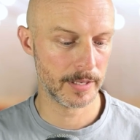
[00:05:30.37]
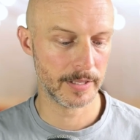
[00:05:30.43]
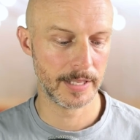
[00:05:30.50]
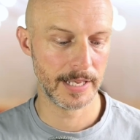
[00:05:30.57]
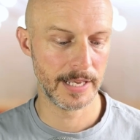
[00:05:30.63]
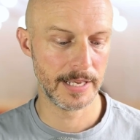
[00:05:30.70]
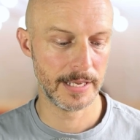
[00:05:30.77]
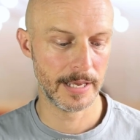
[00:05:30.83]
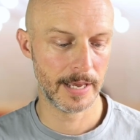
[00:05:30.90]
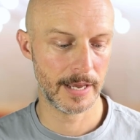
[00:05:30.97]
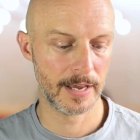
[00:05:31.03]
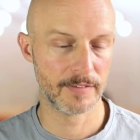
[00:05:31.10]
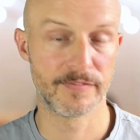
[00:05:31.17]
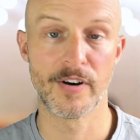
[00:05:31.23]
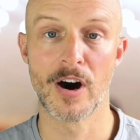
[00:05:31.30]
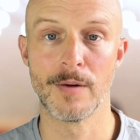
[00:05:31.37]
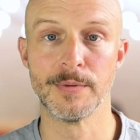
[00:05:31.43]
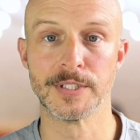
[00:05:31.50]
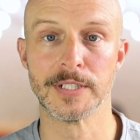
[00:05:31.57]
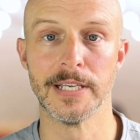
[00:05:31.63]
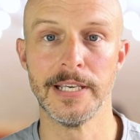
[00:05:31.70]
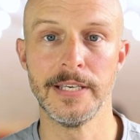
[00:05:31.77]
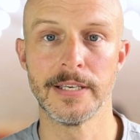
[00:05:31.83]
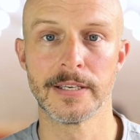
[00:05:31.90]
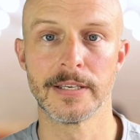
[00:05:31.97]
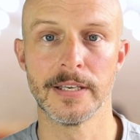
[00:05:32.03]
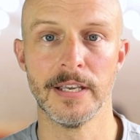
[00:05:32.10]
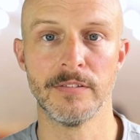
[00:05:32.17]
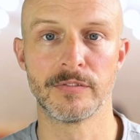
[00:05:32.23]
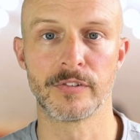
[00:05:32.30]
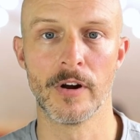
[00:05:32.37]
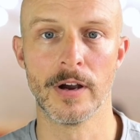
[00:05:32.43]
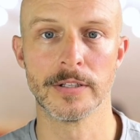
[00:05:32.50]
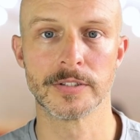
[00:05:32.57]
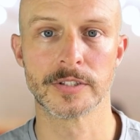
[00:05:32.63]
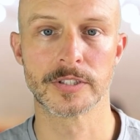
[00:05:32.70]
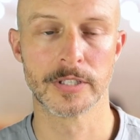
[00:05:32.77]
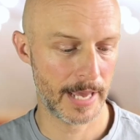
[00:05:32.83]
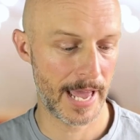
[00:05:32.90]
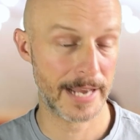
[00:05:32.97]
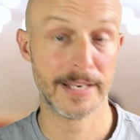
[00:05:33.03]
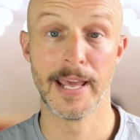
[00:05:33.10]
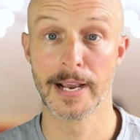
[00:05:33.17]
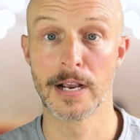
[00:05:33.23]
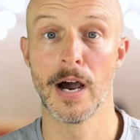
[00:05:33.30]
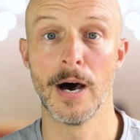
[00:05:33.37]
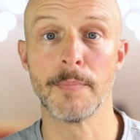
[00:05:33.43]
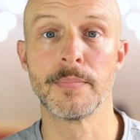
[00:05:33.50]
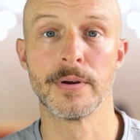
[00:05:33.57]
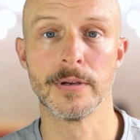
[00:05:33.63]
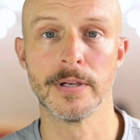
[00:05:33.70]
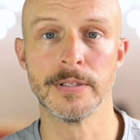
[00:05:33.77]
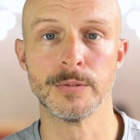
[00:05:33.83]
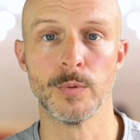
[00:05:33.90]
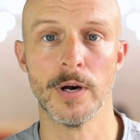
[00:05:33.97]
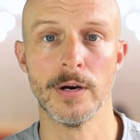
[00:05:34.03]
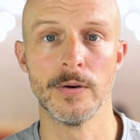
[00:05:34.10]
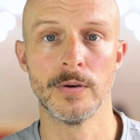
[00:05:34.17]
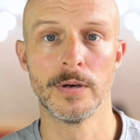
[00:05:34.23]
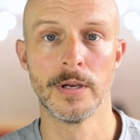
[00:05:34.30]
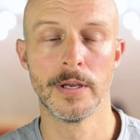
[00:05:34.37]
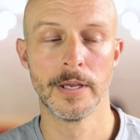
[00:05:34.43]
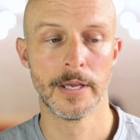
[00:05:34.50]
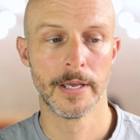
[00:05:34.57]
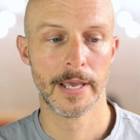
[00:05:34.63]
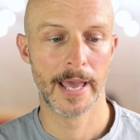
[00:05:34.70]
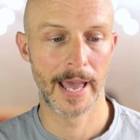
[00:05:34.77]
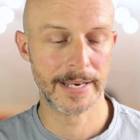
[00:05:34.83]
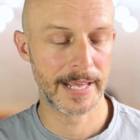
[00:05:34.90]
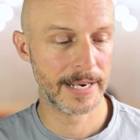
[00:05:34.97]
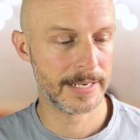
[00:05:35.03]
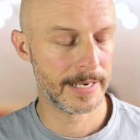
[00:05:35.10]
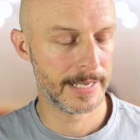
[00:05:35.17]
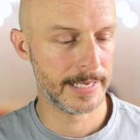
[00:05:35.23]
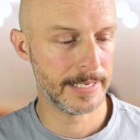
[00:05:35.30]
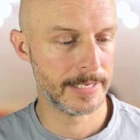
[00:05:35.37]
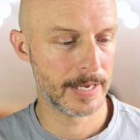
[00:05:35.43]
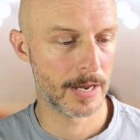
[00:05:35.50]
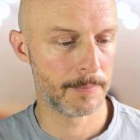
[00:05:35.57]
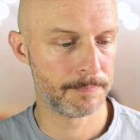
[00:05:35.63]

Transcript: the Farmers League in France and their cup as well. And then he,